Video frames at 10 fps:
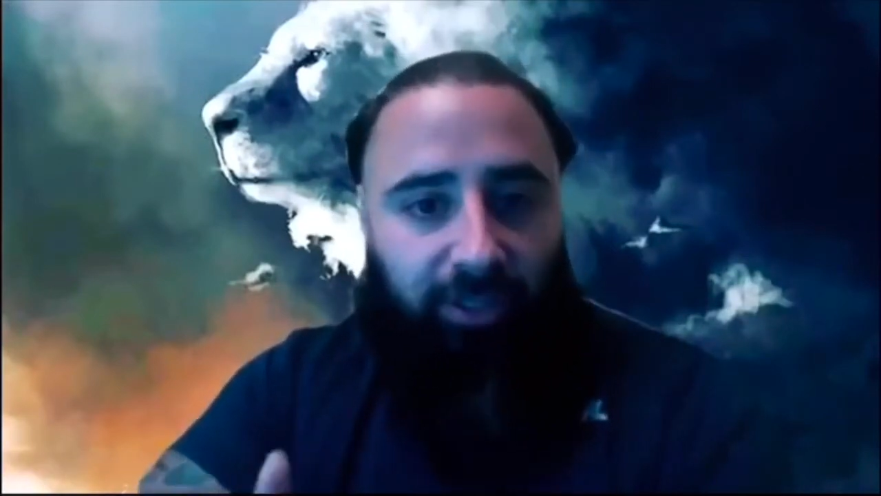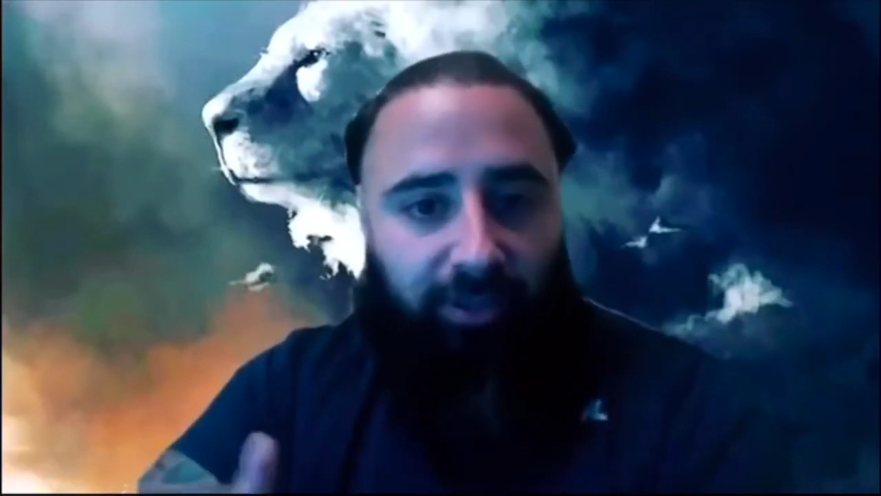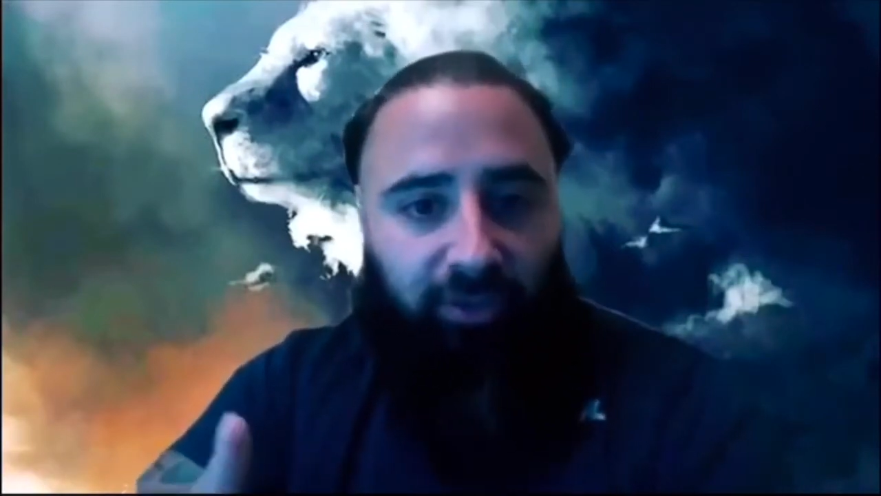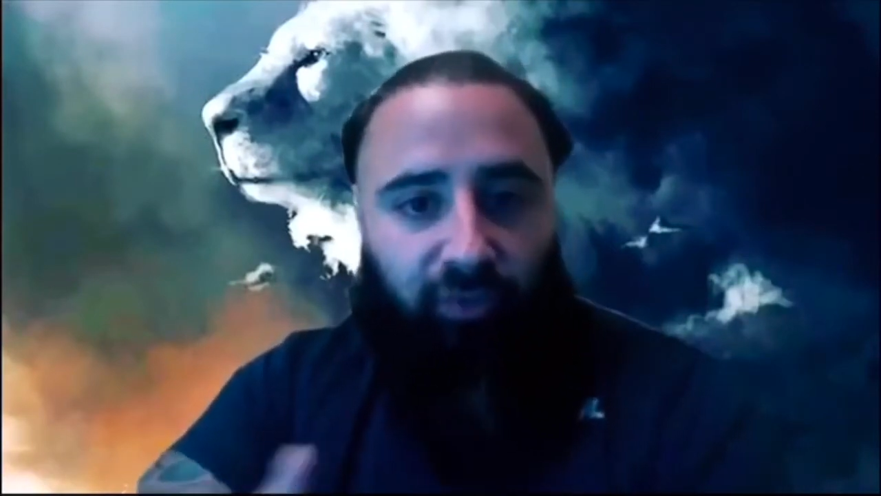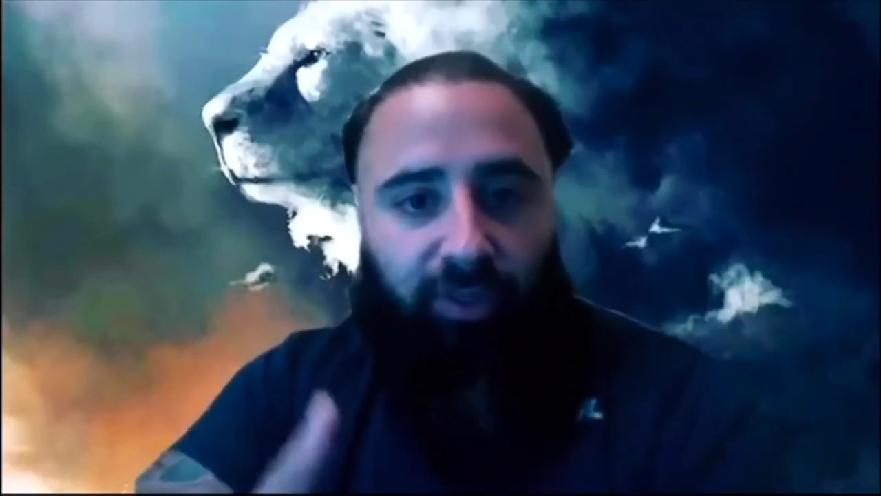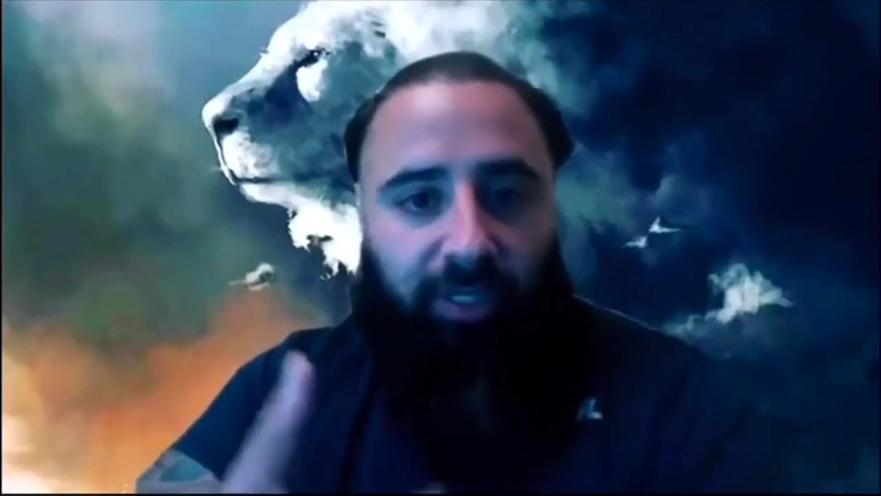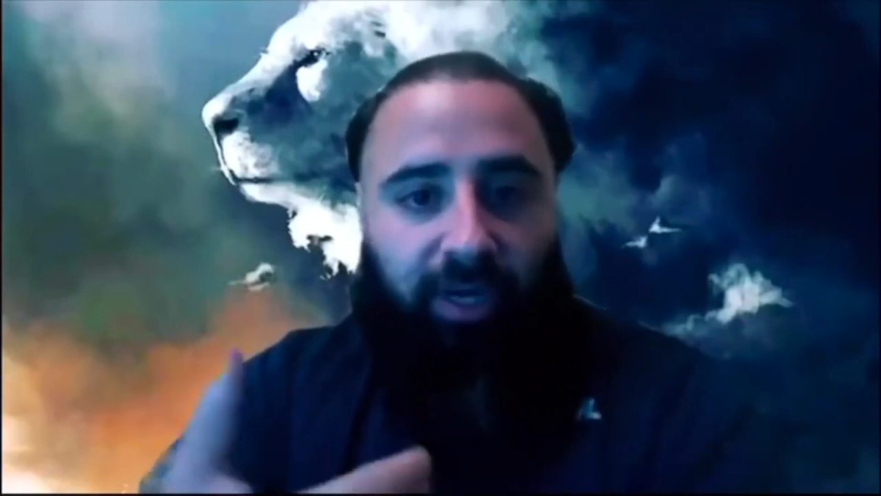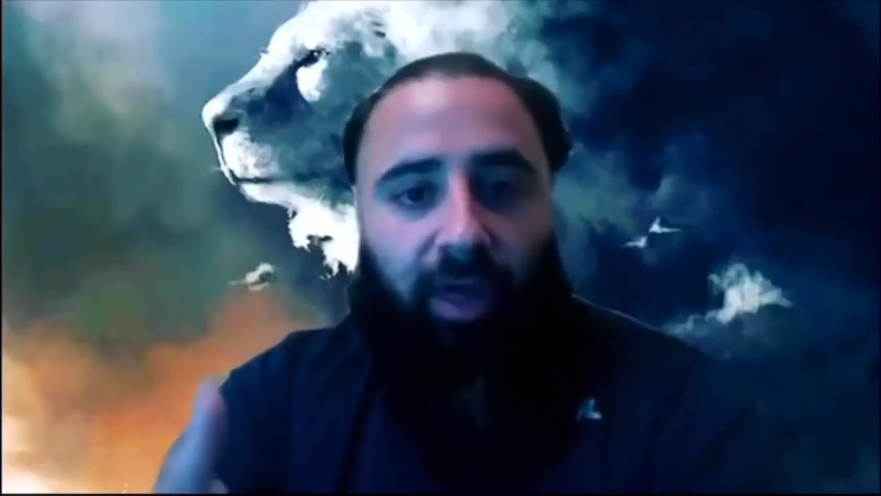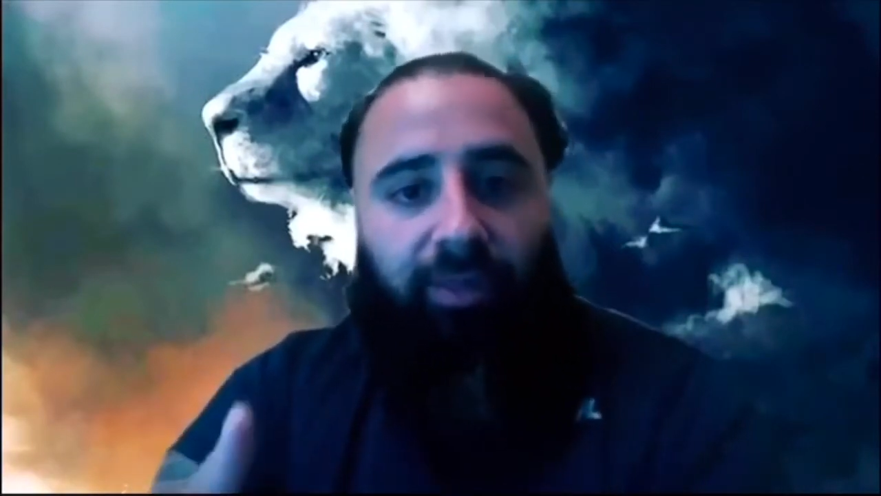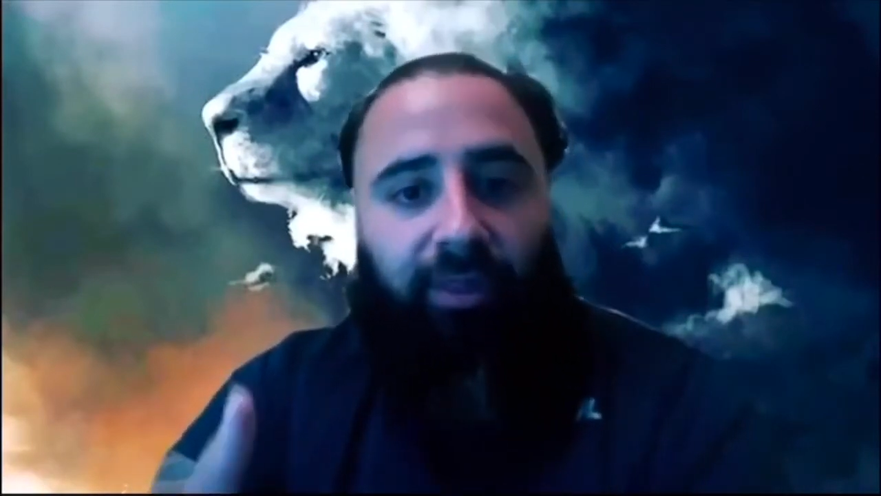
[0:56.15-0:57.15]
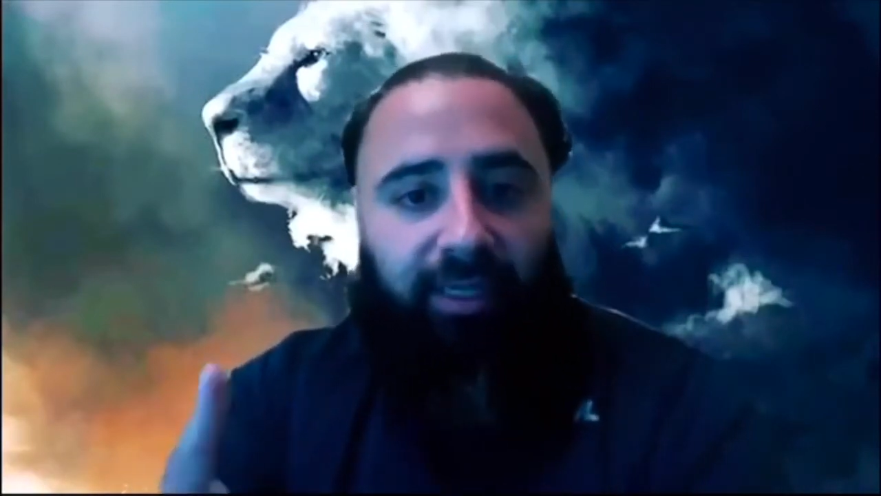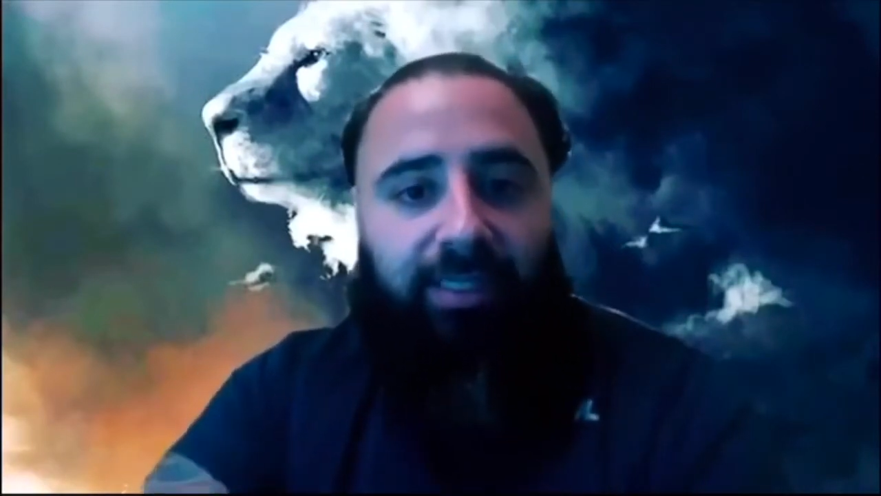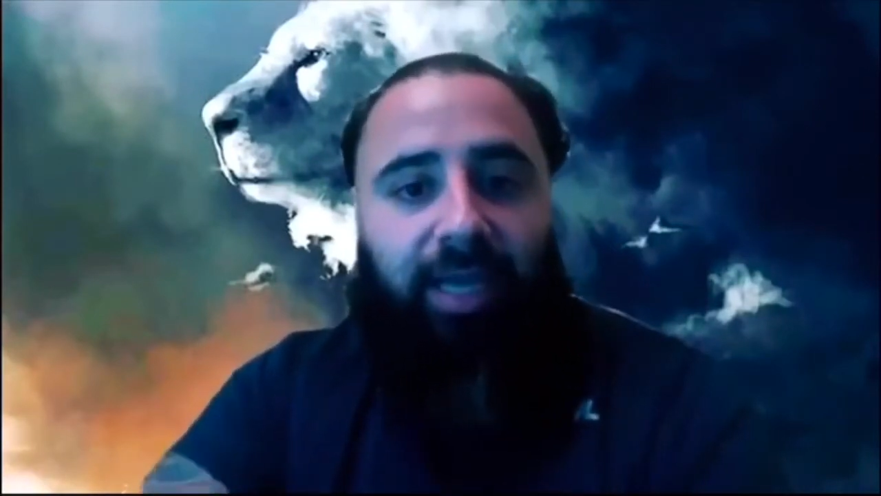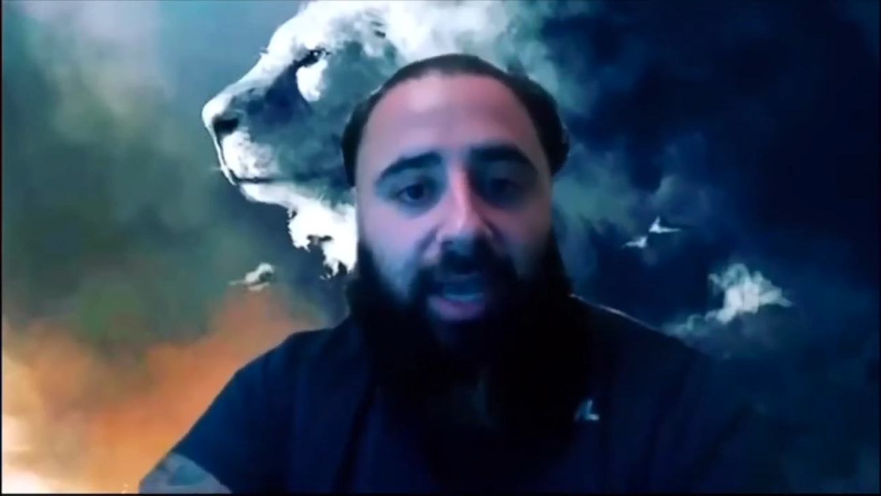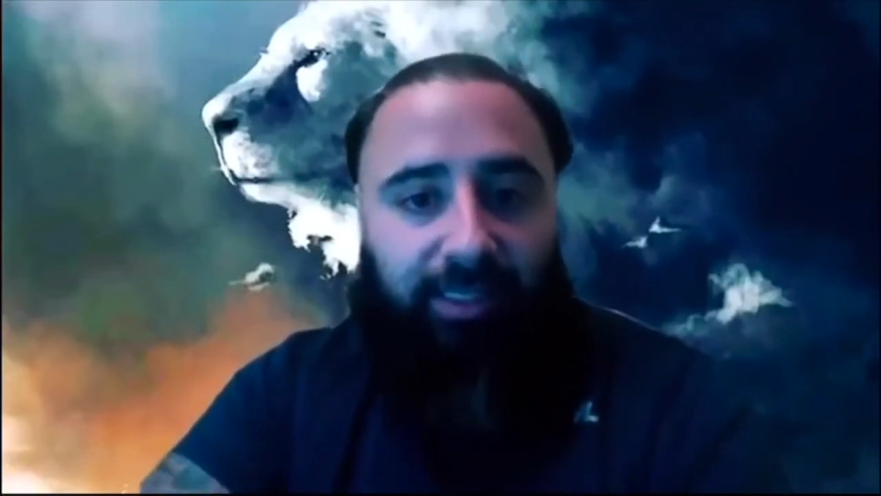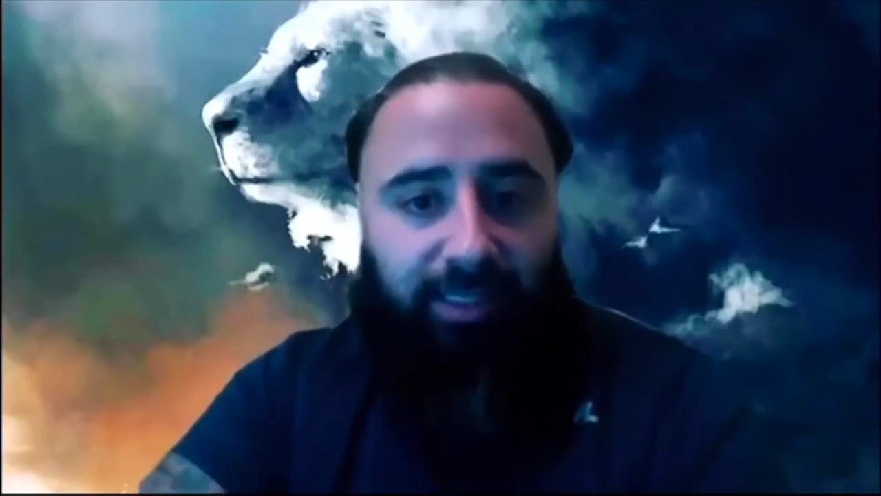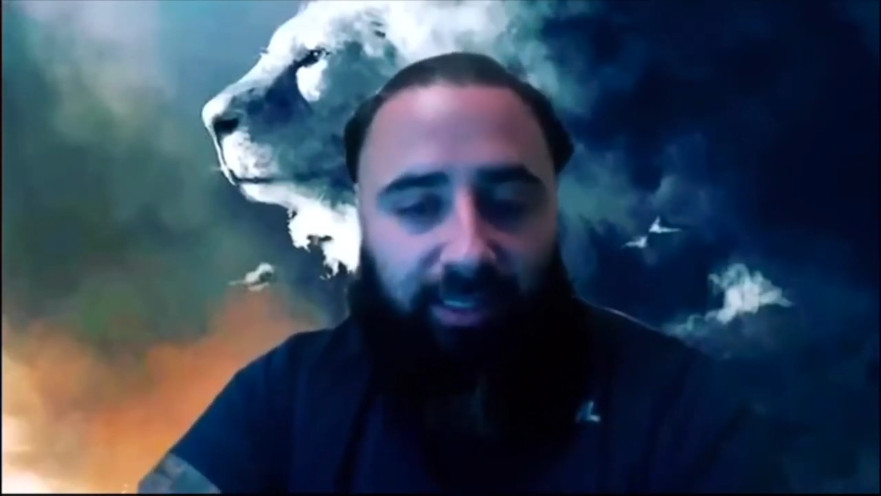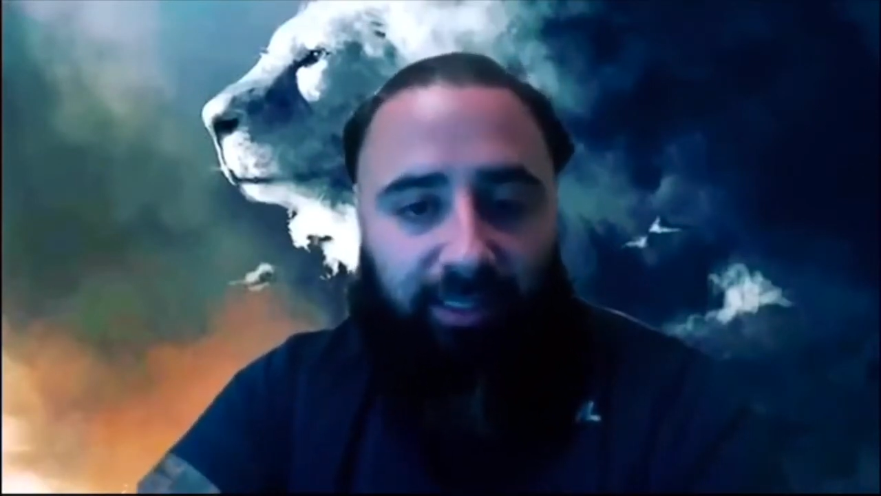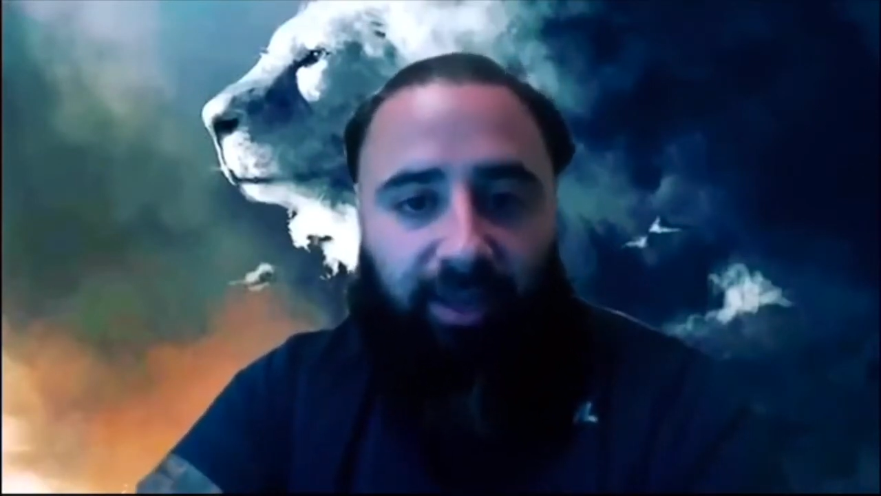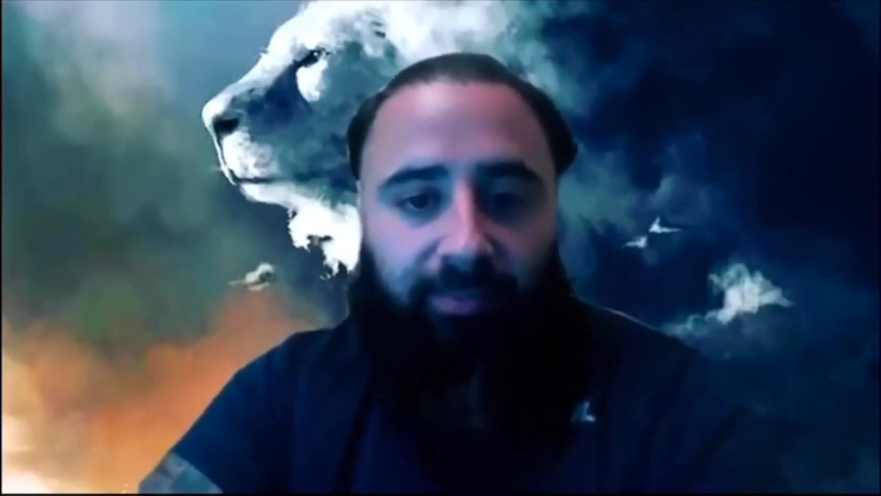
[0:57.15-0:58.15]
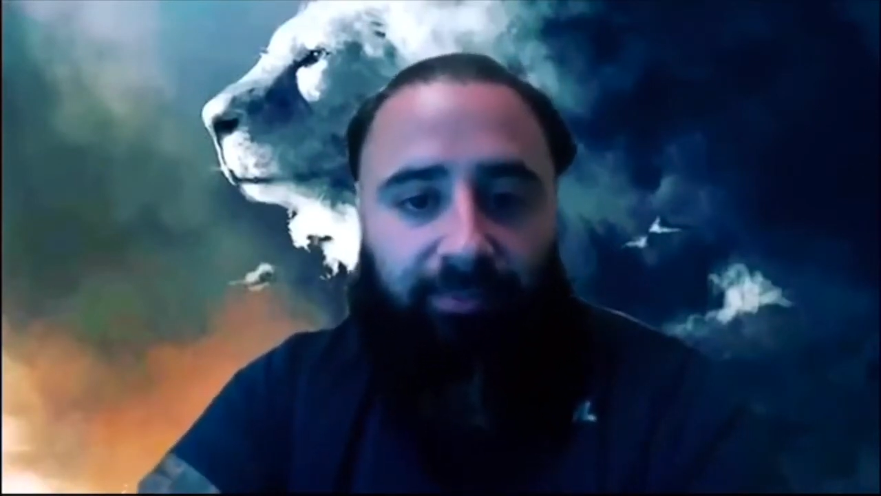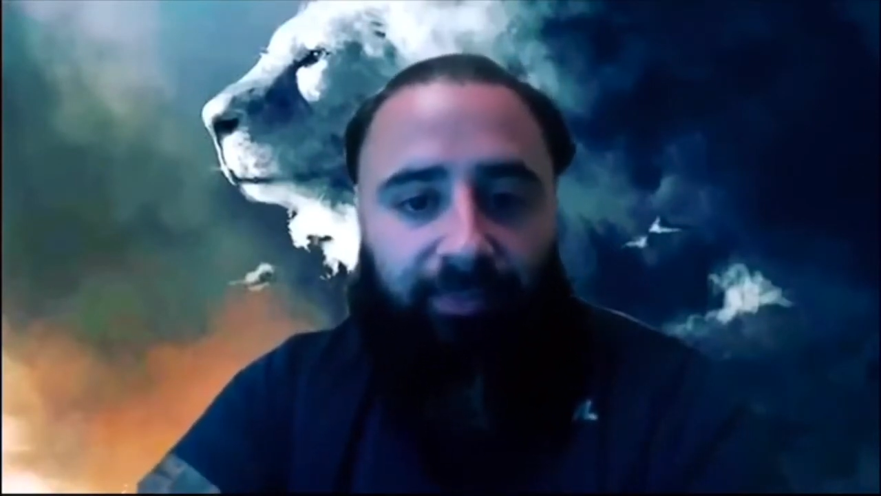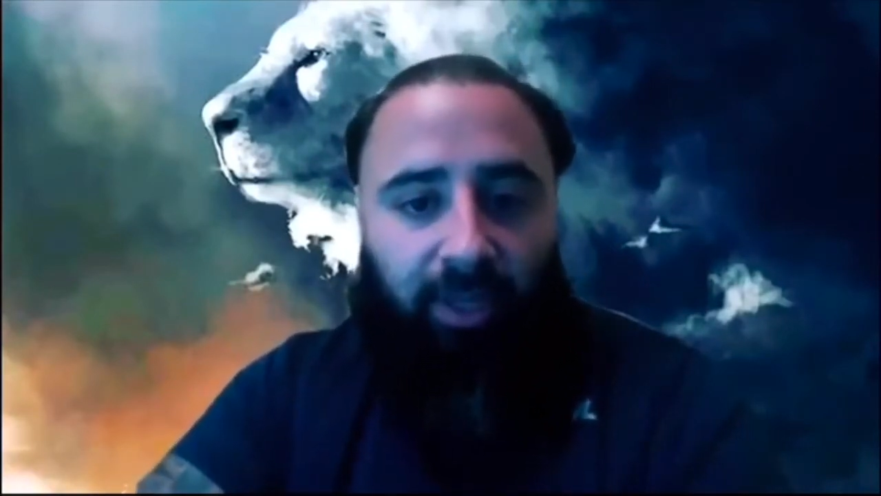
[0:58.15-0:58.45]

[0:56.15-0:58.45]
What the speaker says: There's really nothing enticing them